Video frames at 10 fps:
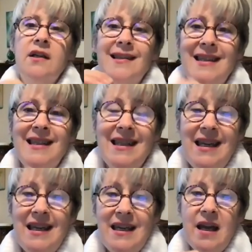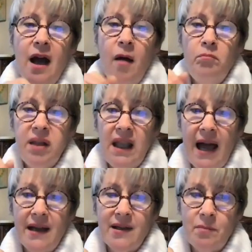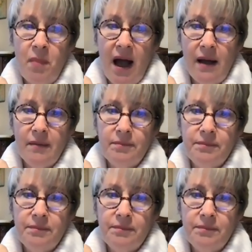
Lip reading: sea plasma.